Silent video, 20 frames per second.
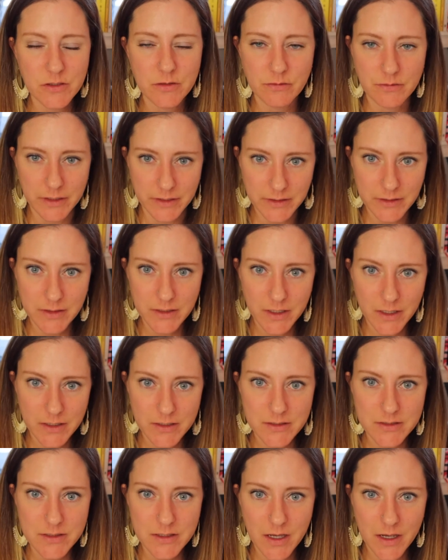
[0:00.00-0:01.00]
to
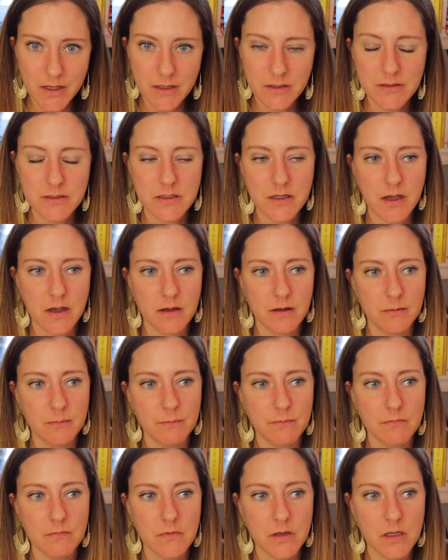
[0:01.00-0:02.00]
recognize that
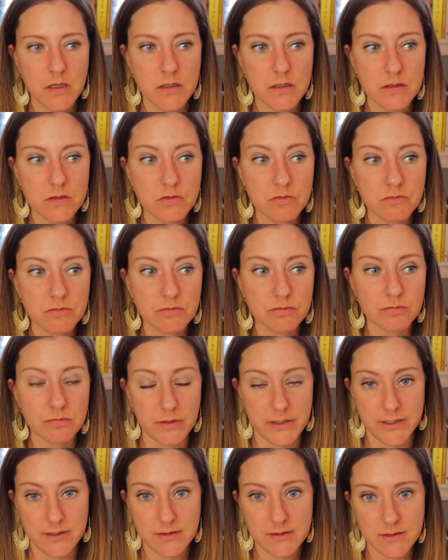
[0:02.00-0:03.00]
is
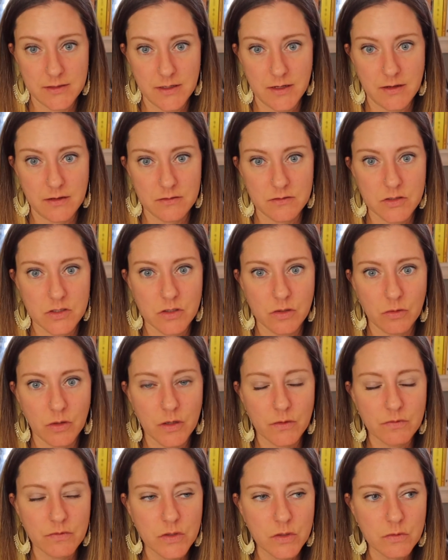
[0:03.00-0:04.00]
great. And so
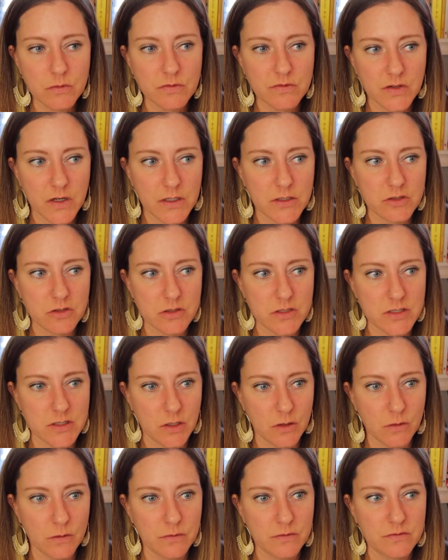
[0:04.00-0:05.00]
if you find
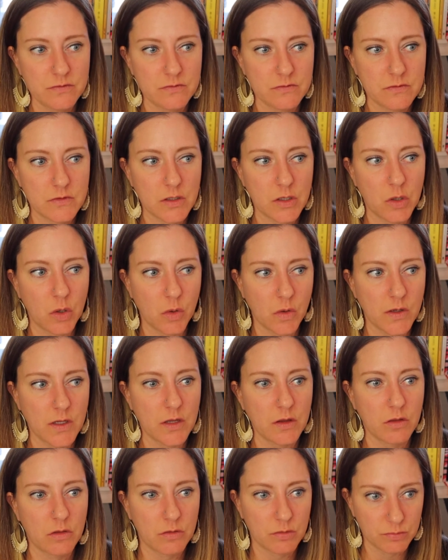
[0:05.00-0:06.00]
yourself
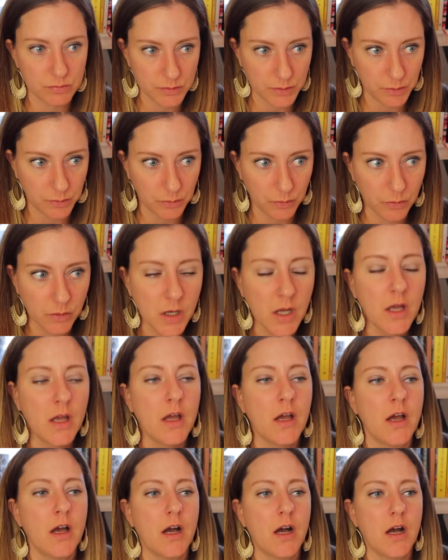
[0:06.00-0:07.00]
going through
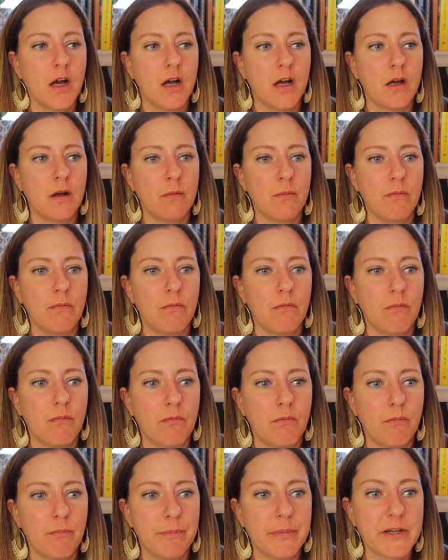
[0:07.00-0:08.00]

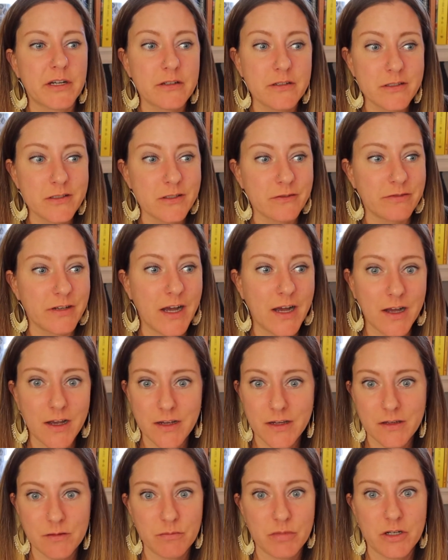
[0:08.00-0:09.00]
periods of
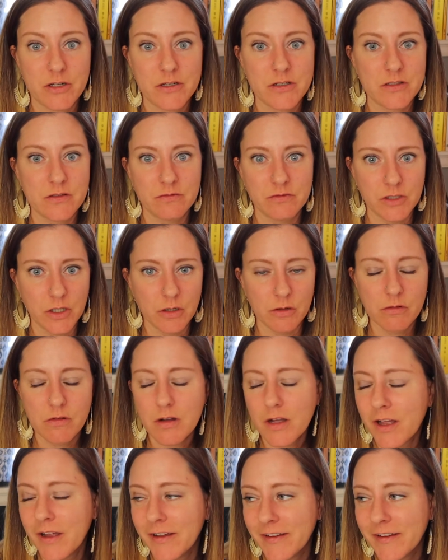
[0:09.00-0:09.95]
high and periods of low,